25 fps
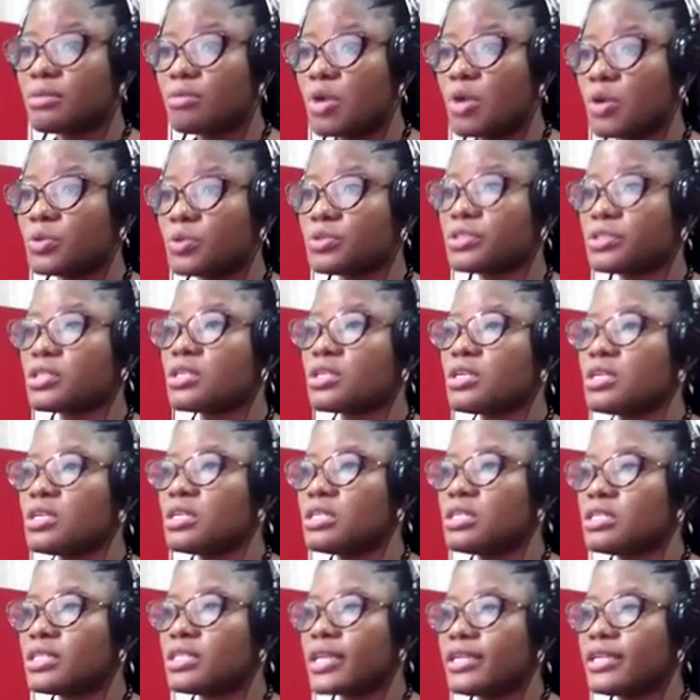a month
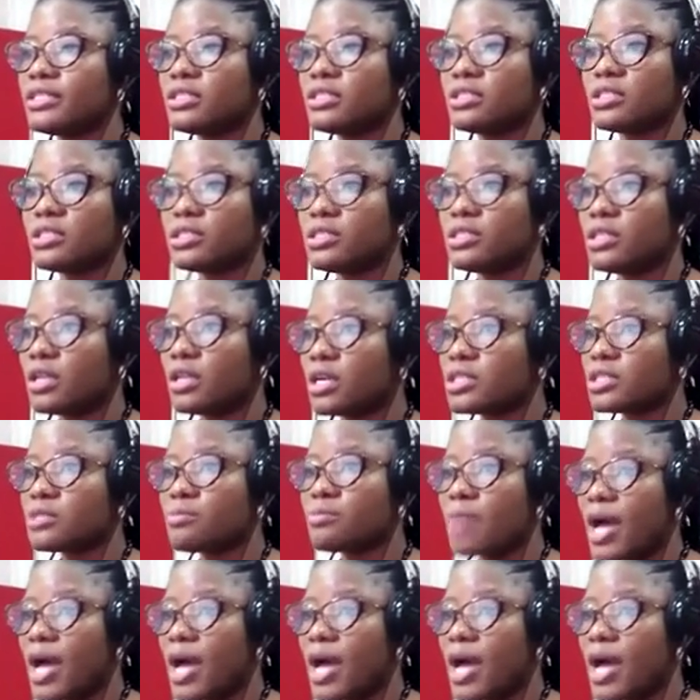saying it did not